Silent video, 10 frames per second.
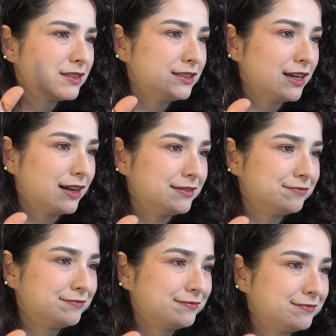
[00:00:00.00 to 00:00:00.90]
Done.
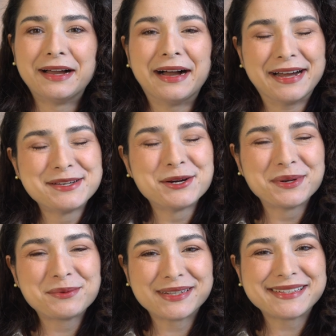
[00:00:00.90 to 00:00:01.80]
I know
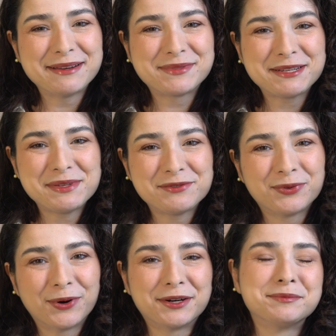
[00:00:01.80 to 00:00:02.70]
it was empty
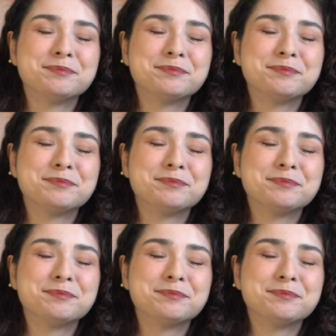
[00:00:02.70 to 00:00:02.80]
before,